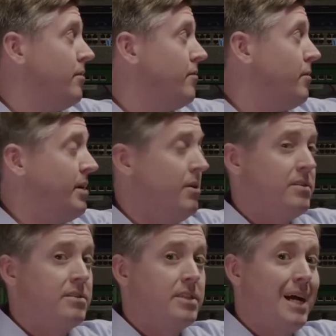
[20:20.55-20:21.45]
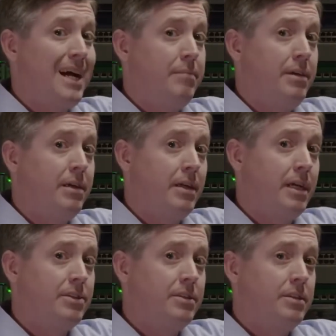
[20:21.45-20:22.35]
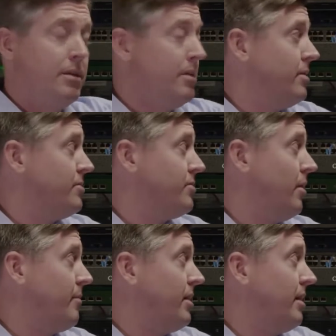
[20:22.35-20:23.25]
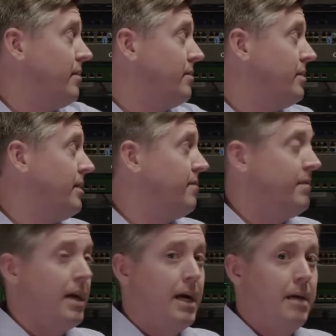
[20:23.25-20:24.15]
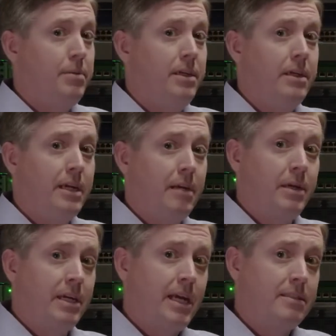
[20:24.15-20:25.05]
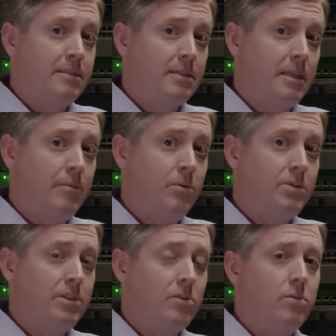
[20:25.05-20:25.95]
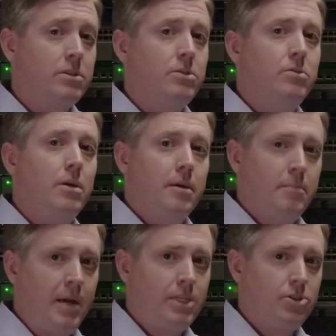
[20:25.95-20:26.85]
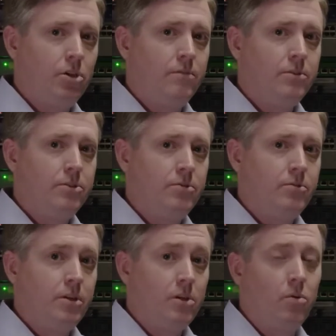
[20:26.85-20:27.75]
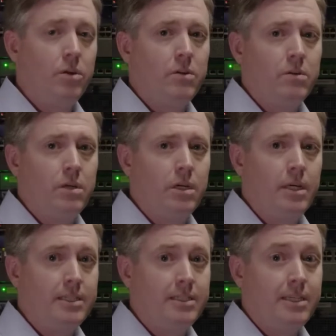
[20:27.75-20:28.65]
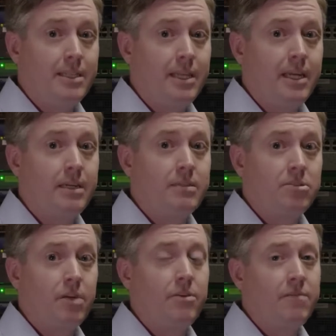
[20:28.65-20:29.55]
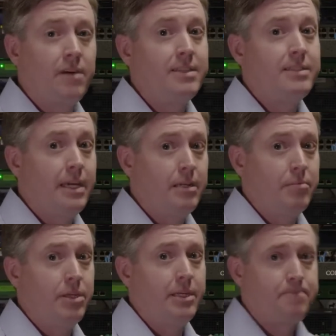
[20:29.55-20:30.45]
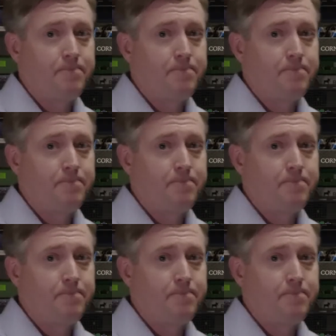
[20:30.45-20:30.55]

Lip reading: From here, this is an IP connection. So I'm going to leave via IP. I got my Cat6 cable, which is going to patch over to the Corning SDN LAN software-defined data plane.